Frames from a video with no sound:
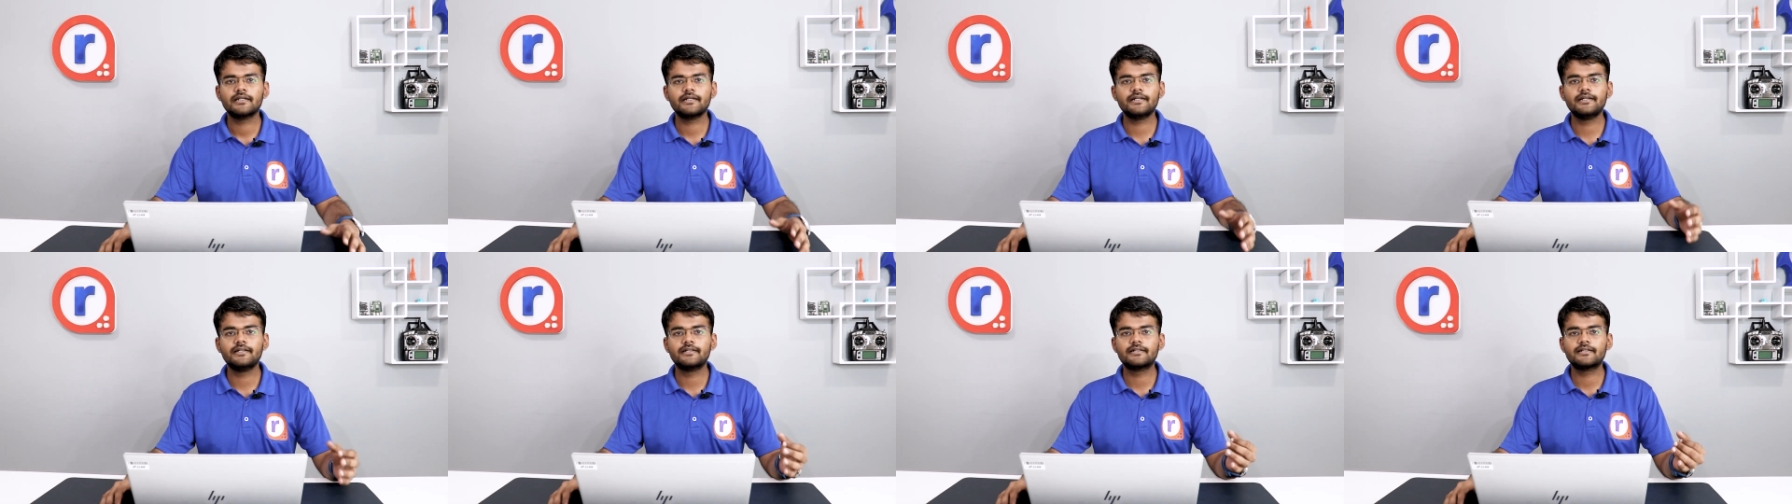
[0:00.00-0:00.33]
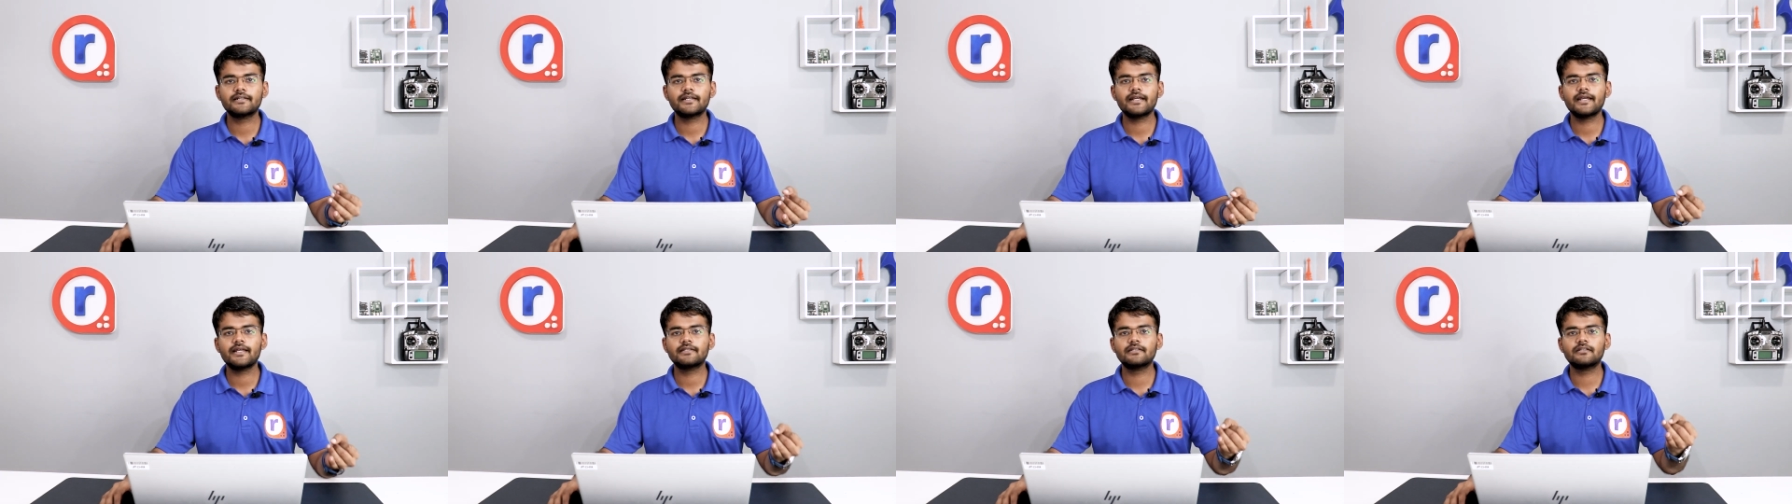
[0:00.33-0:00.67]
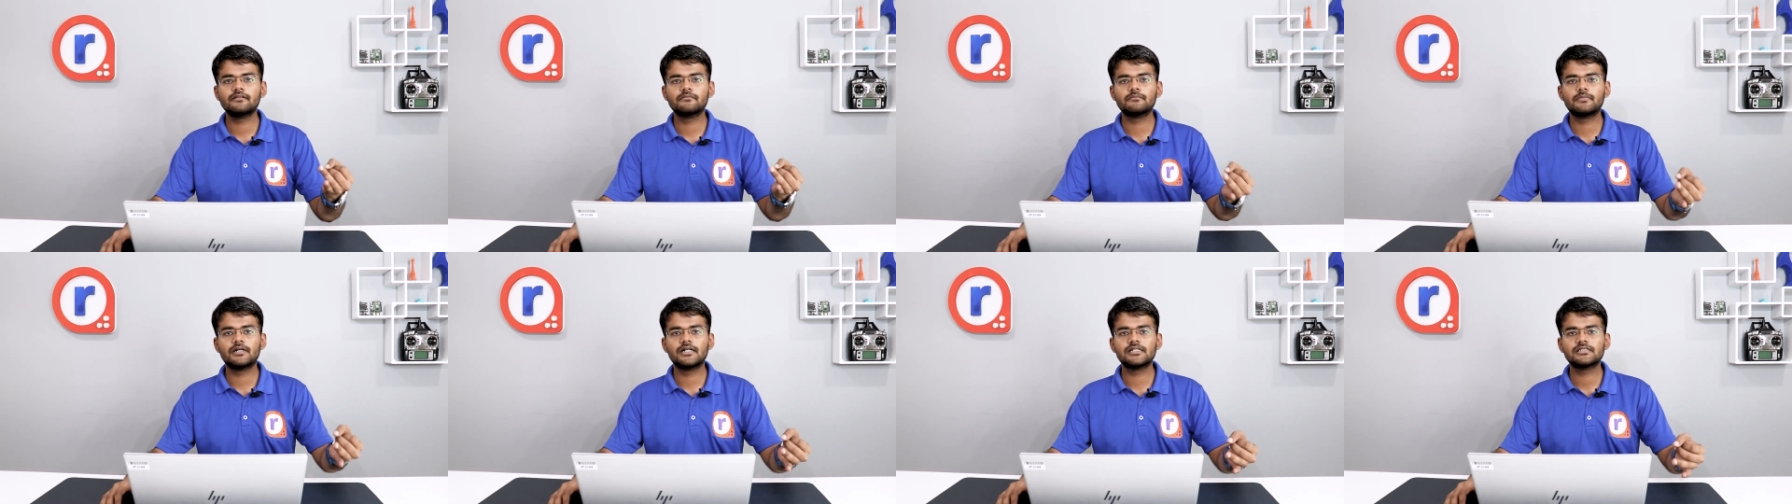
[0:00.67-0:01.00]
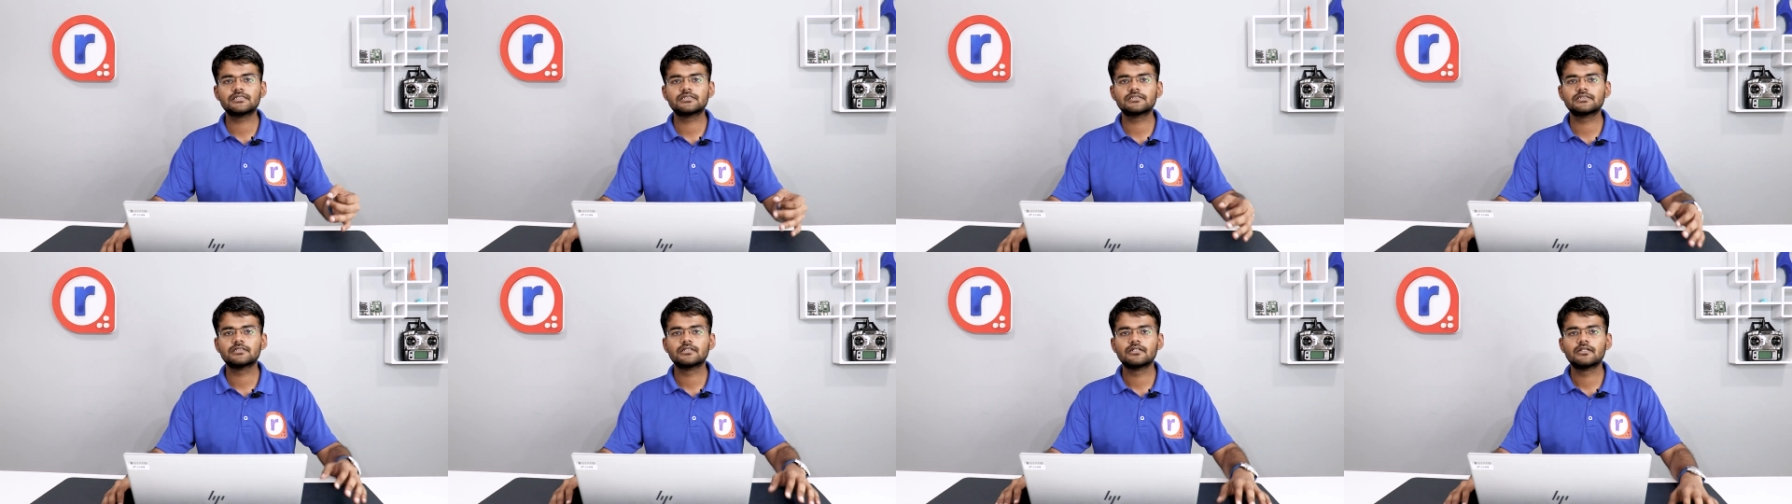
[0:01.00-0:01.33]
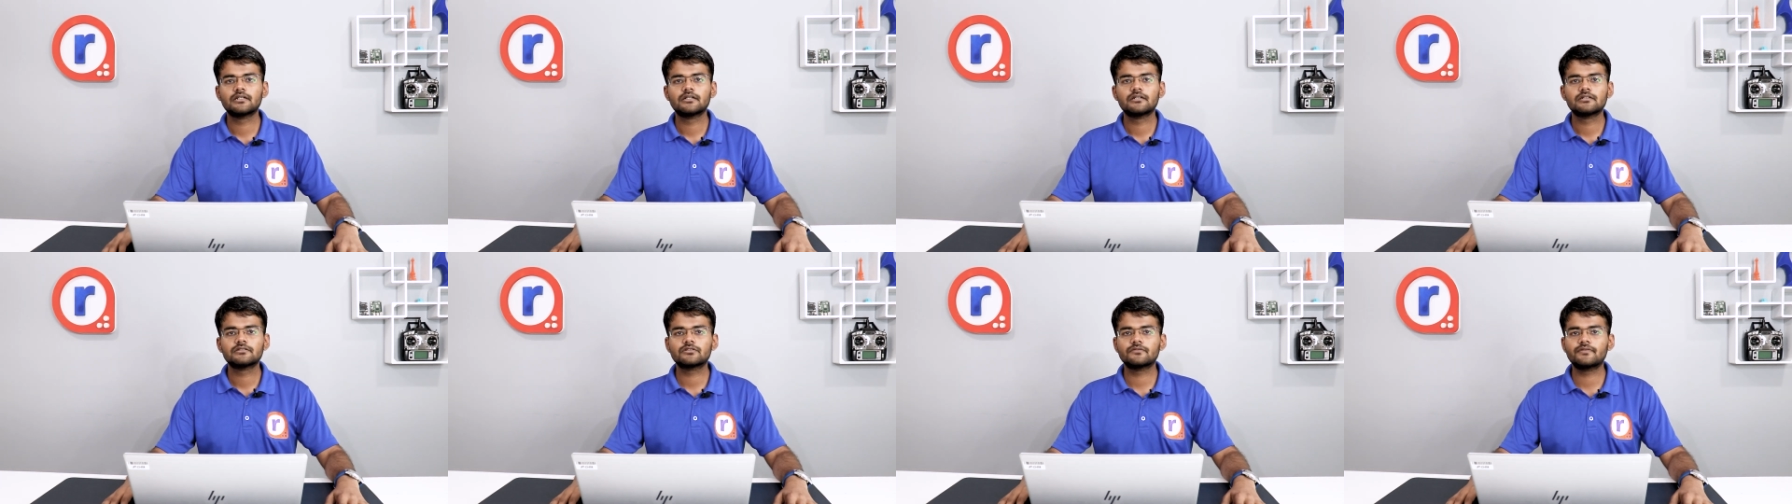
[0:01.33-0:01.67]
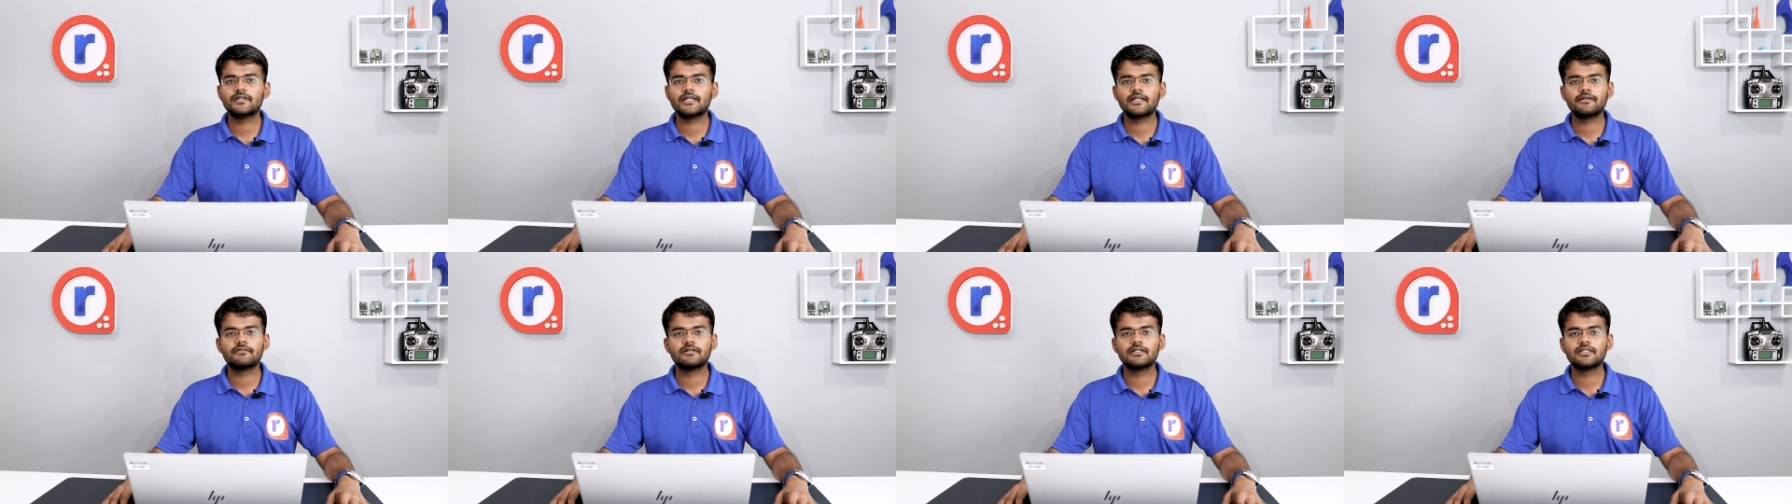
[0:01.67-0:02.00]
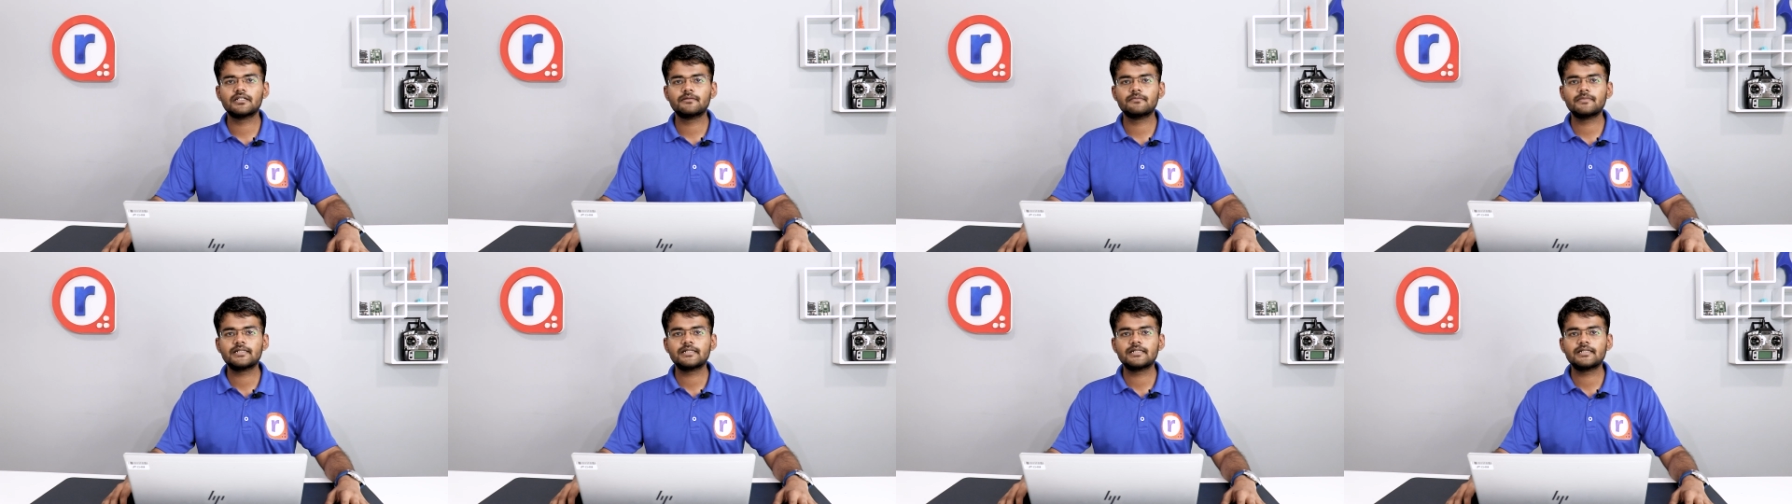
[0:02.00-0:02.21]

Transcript: in train, in bus. So wherever the